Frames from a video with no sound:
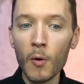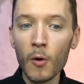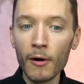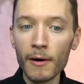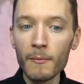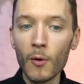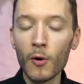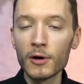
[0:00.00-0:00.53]

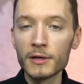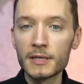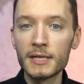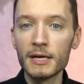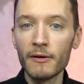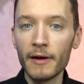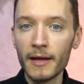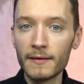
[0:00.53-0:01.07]
more and more
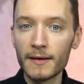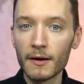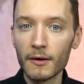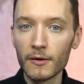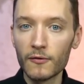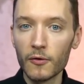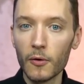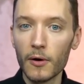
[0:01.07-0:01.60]
Syrian
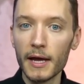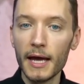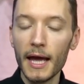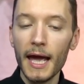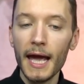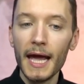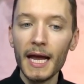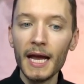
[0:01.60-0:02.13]
territory
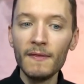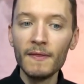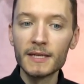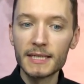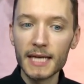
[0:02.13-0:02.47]
in the